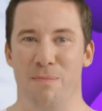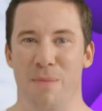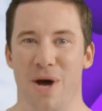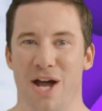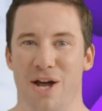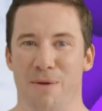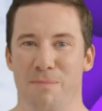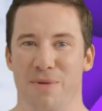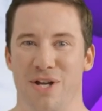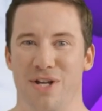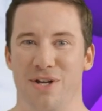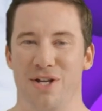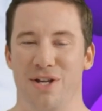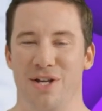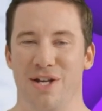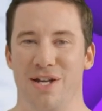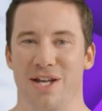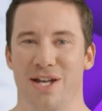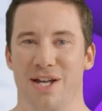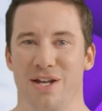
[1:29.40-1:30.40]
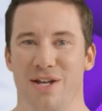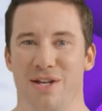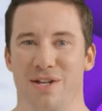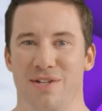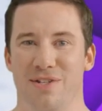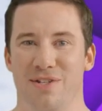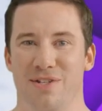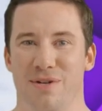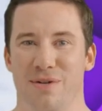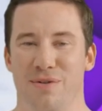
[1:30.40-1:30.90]
in my opinion, it
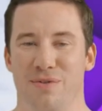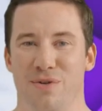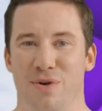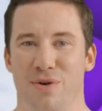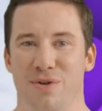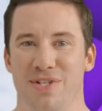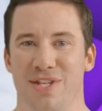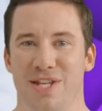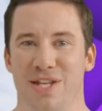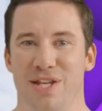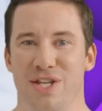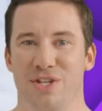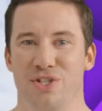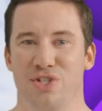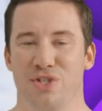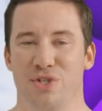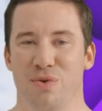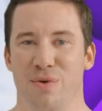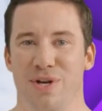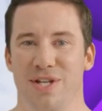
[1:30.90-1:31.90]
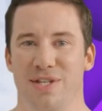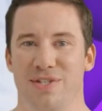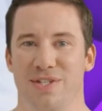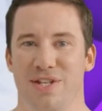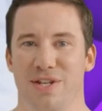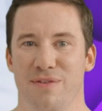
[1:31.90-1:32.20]
is. 13-inch screens